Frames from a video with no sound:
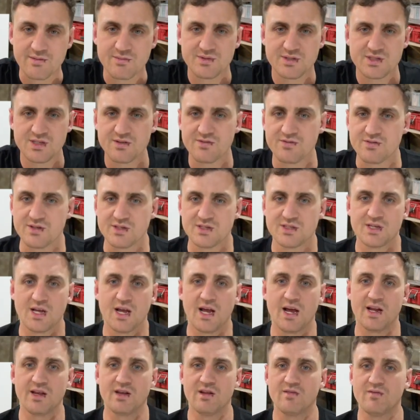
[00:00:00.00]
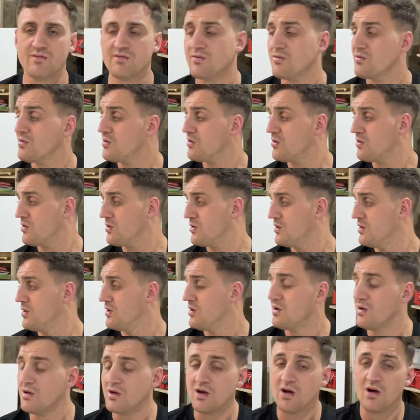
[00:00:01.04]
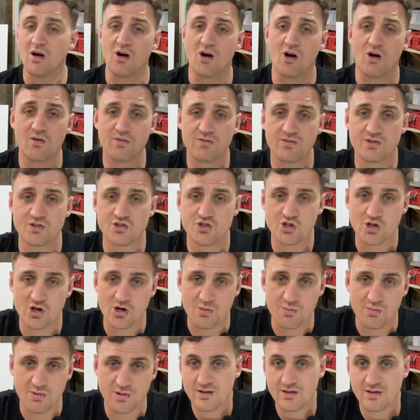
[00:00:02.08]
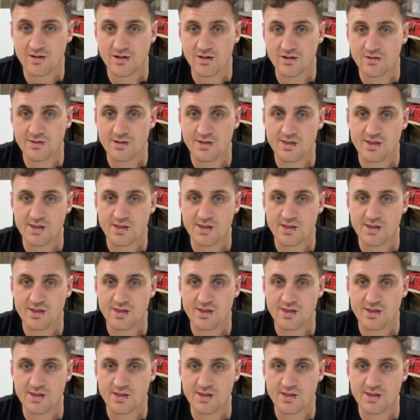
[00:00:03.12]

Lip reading: because if you're sanding for half the job, you know,